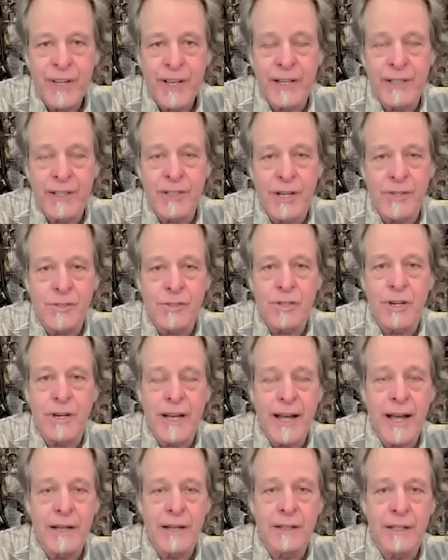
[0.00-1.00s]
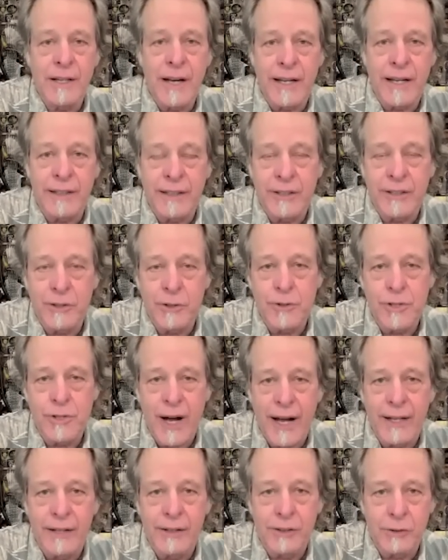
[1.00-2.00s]
And yesterday on the Nightly News,
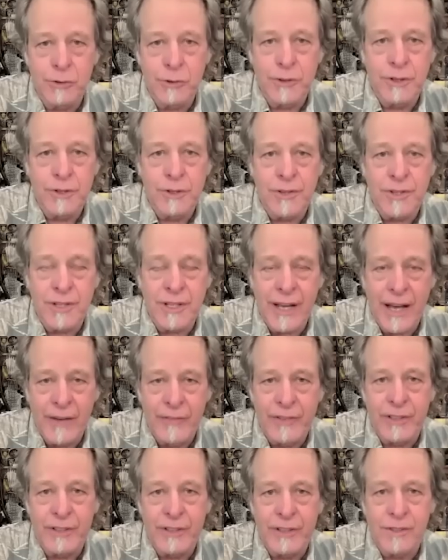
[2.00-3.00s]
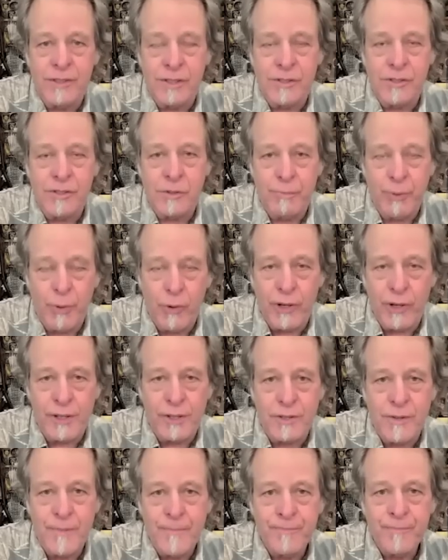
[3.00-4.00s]
I alluded to the evidence that
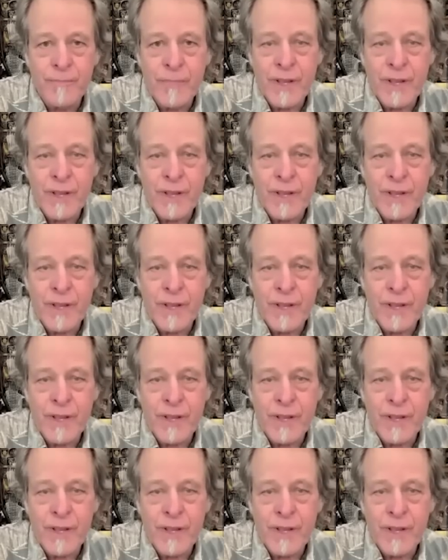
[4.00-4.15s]
supports